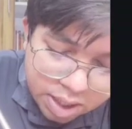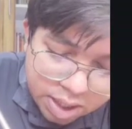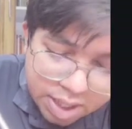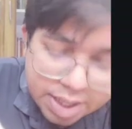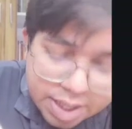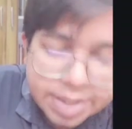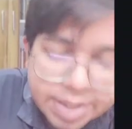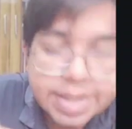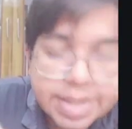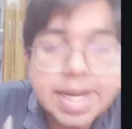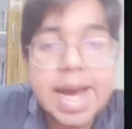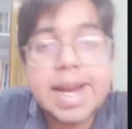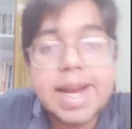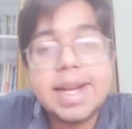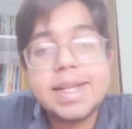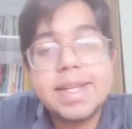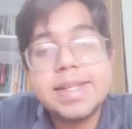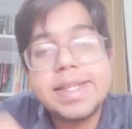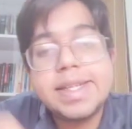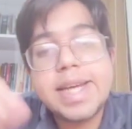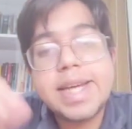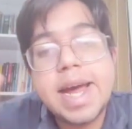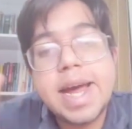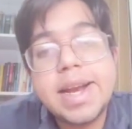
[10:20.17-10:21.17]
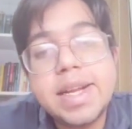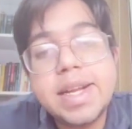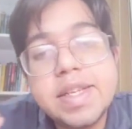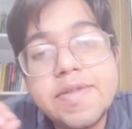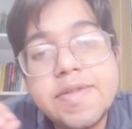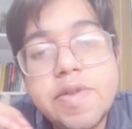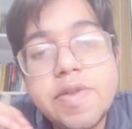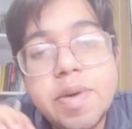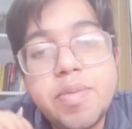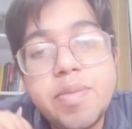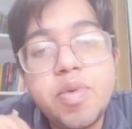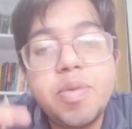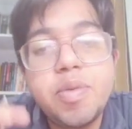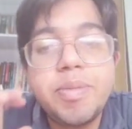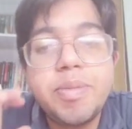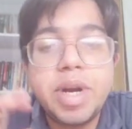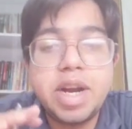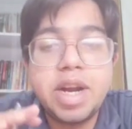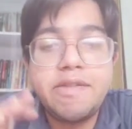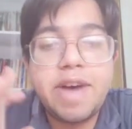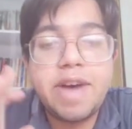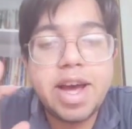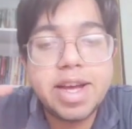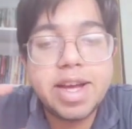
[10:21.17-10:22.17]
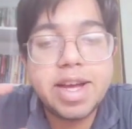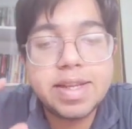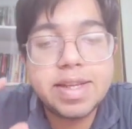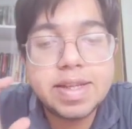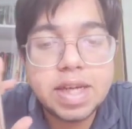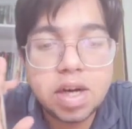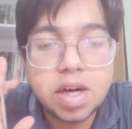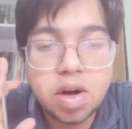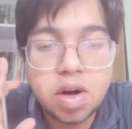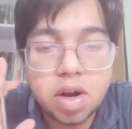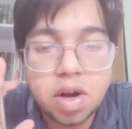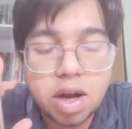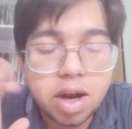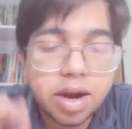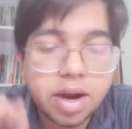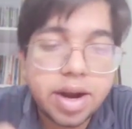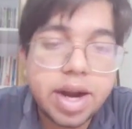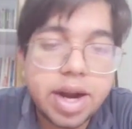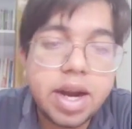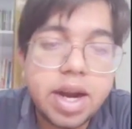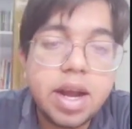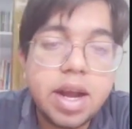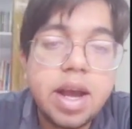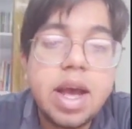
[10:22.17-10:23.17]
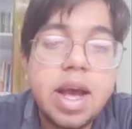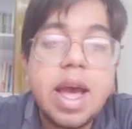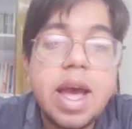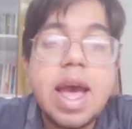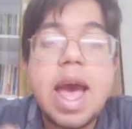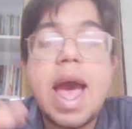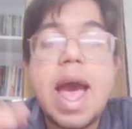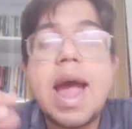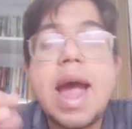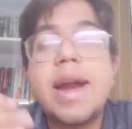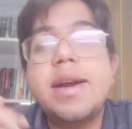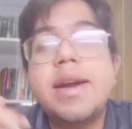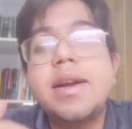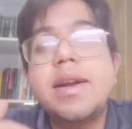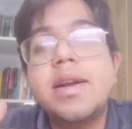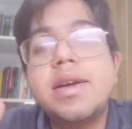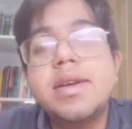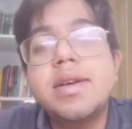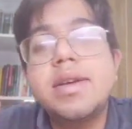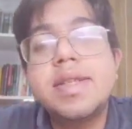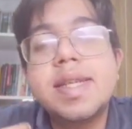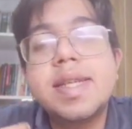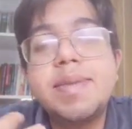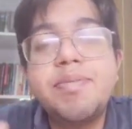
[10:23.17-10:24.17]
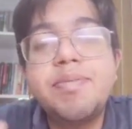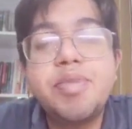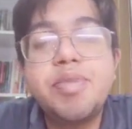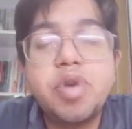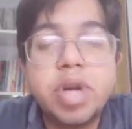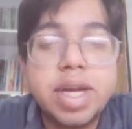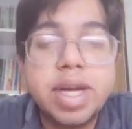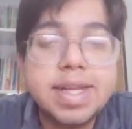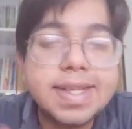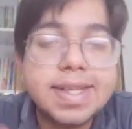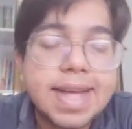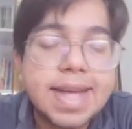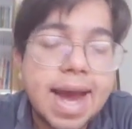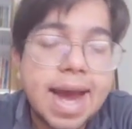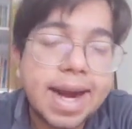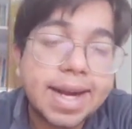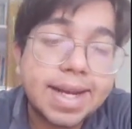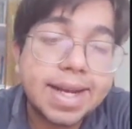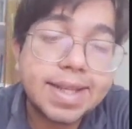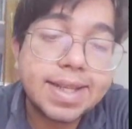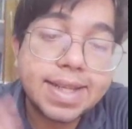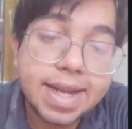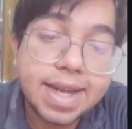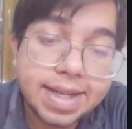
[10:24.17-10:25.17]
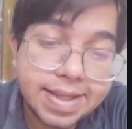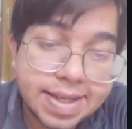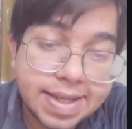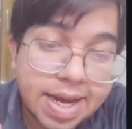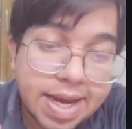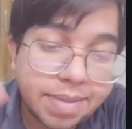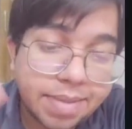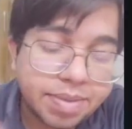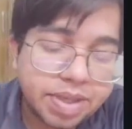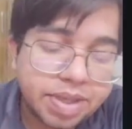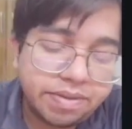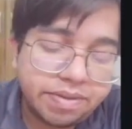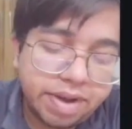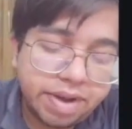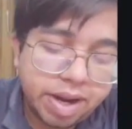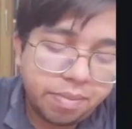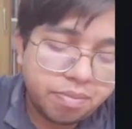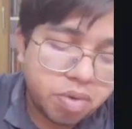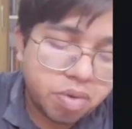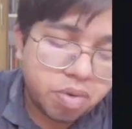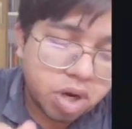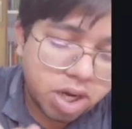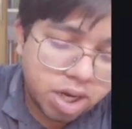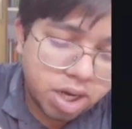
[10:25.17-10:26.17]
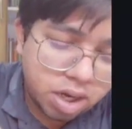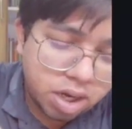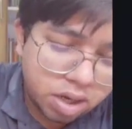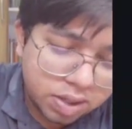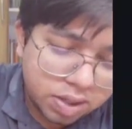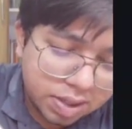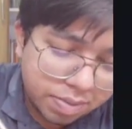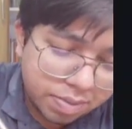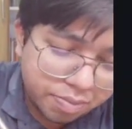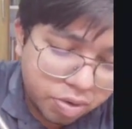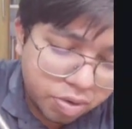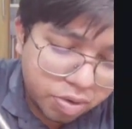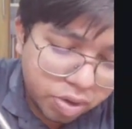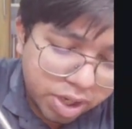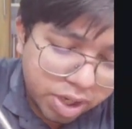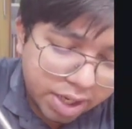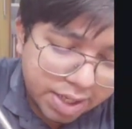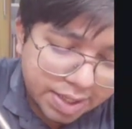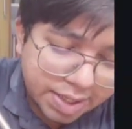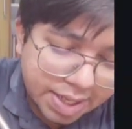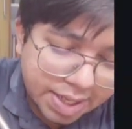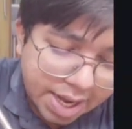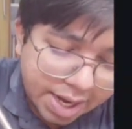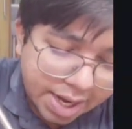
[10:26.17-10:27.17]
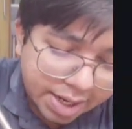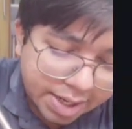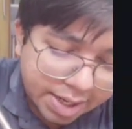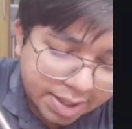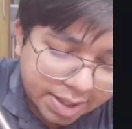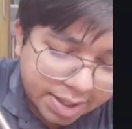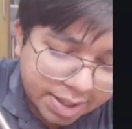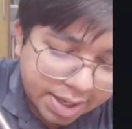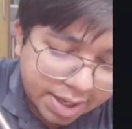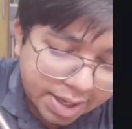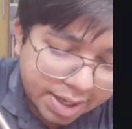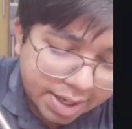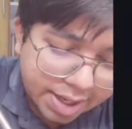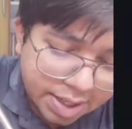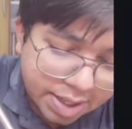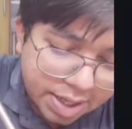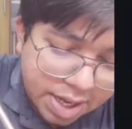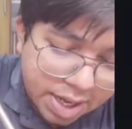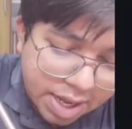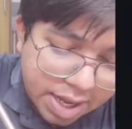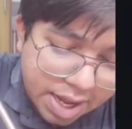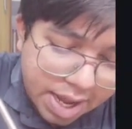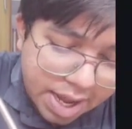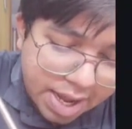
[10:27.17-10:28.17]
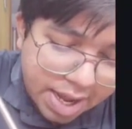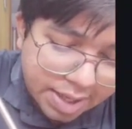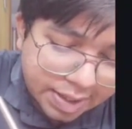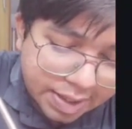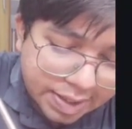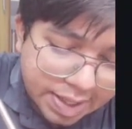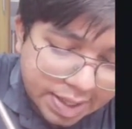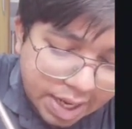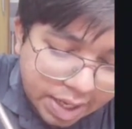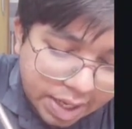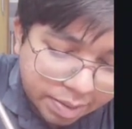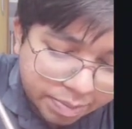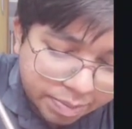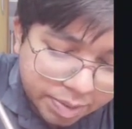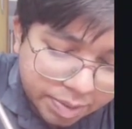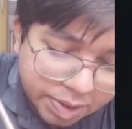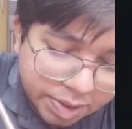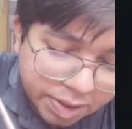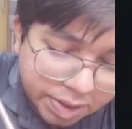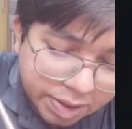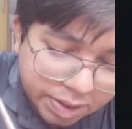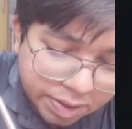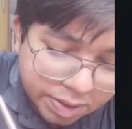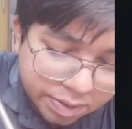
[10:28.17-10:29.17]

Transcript: Channels for movement of ions and all, right? And some proteins act as enzymes, very important. Some proteins act as enzymes.